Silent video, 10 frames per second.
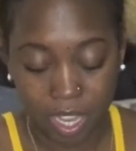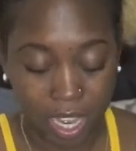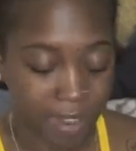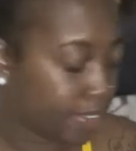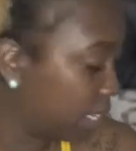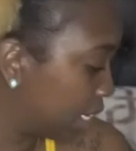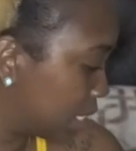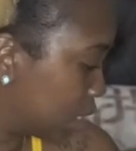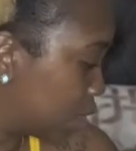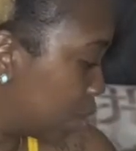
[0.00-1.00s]
everything is
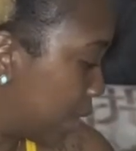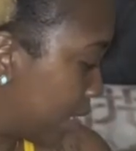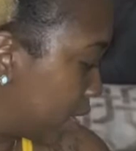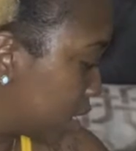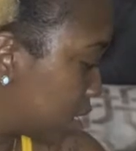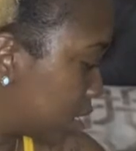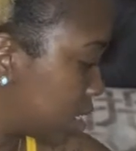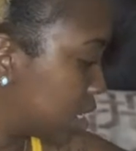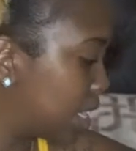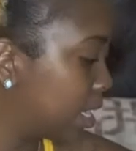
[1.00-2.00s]
a 2x
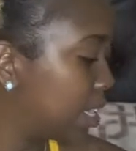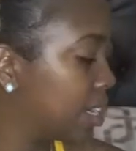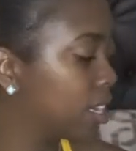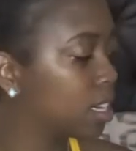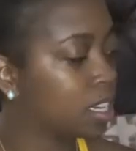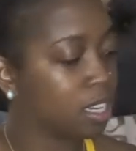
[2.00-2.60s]
and